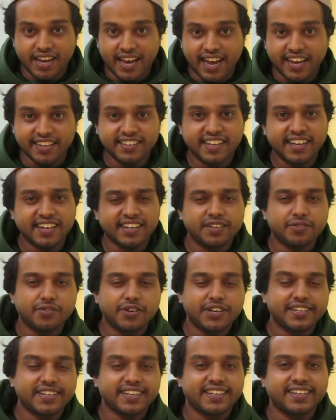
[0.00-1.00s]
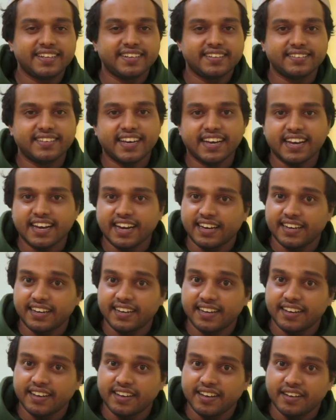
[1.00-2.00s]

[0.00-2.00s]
At their inventory, they had a